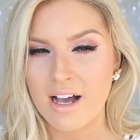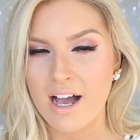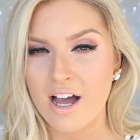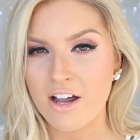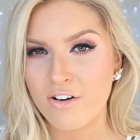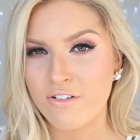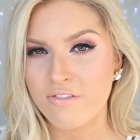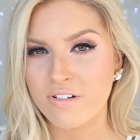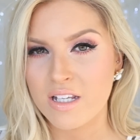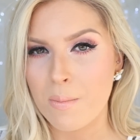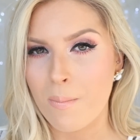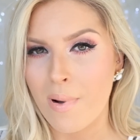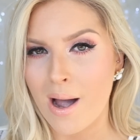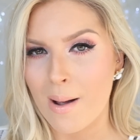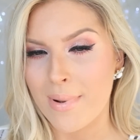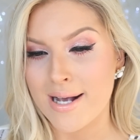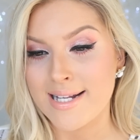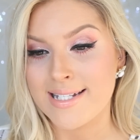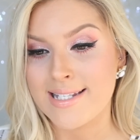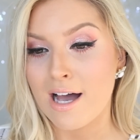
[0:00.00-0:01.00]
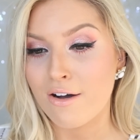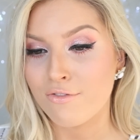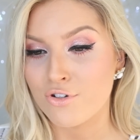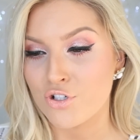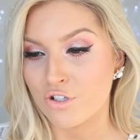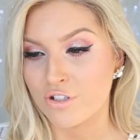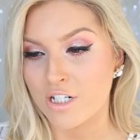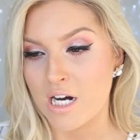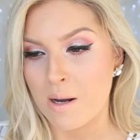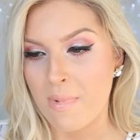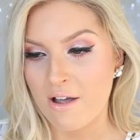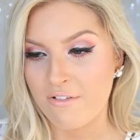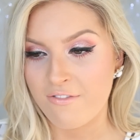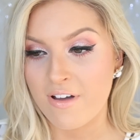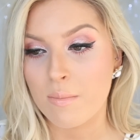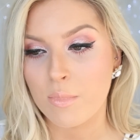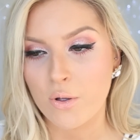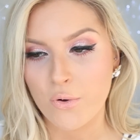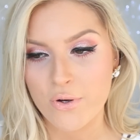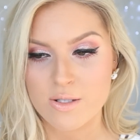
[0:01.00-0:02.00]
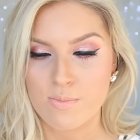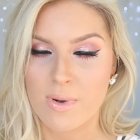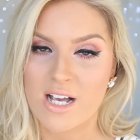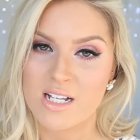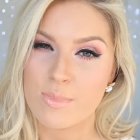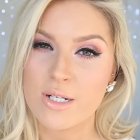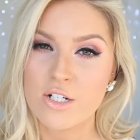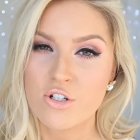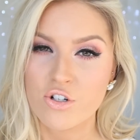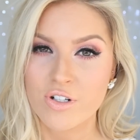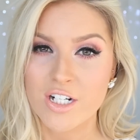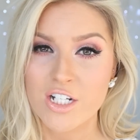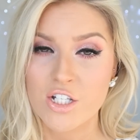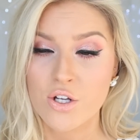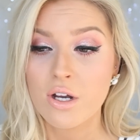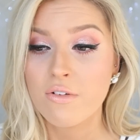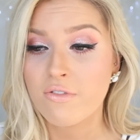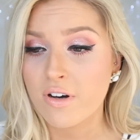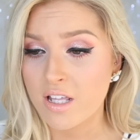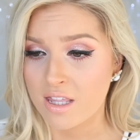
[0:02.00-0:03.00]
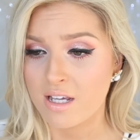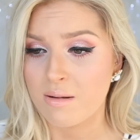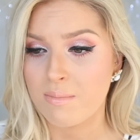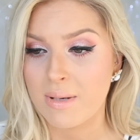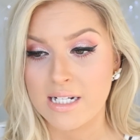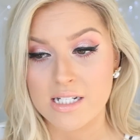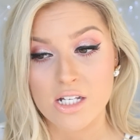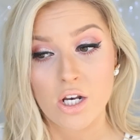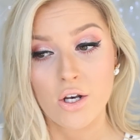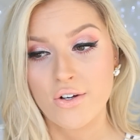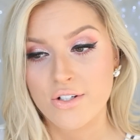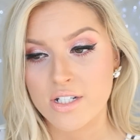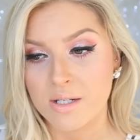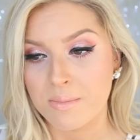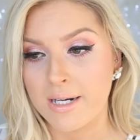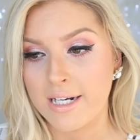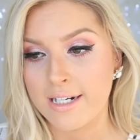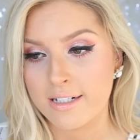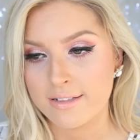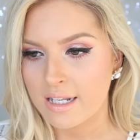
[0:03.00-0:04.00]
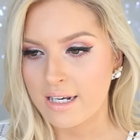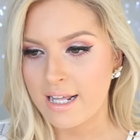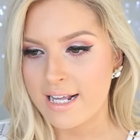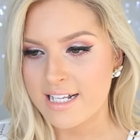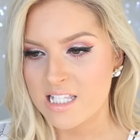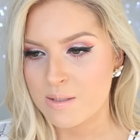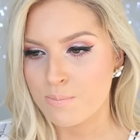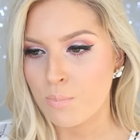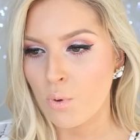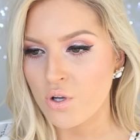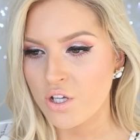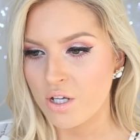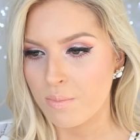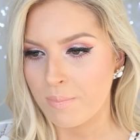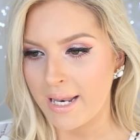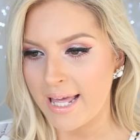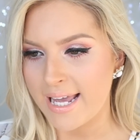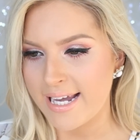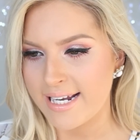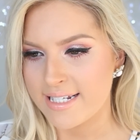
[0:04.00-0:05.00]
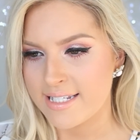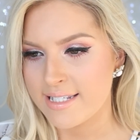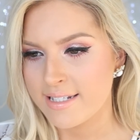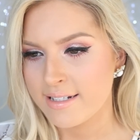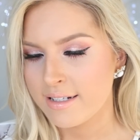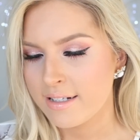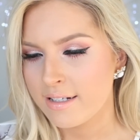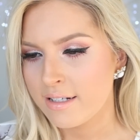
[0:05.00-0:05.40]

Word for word: I don't really buy myself jewellery, my family always buys me jewellery, so everything means a lot to me. The last sport you played?